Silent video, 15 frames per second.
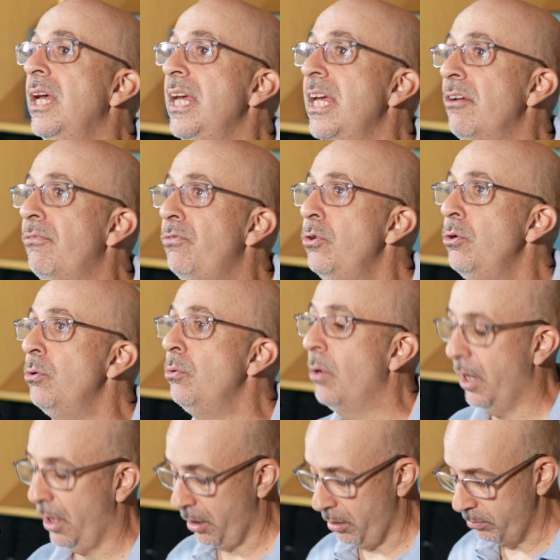if you
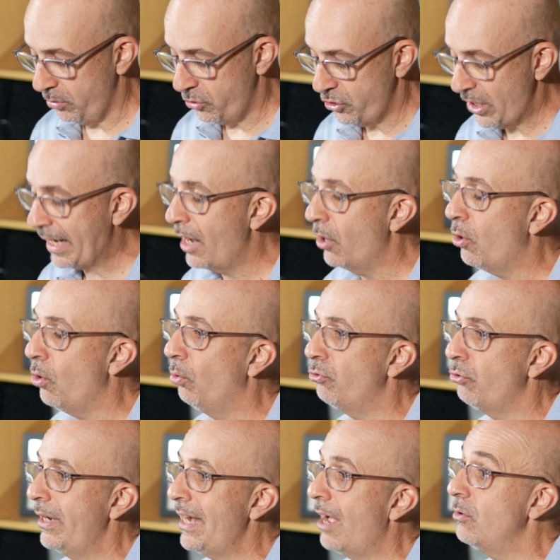check out
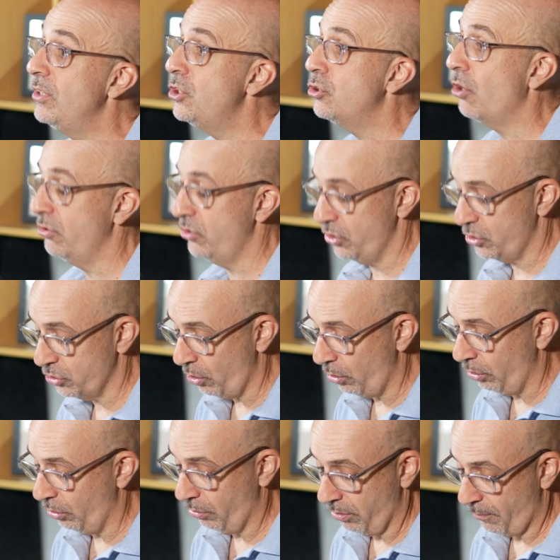Coltrane, how he starts his
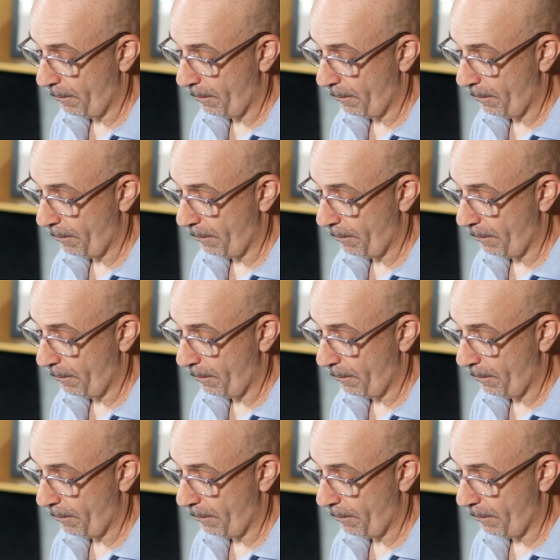solo,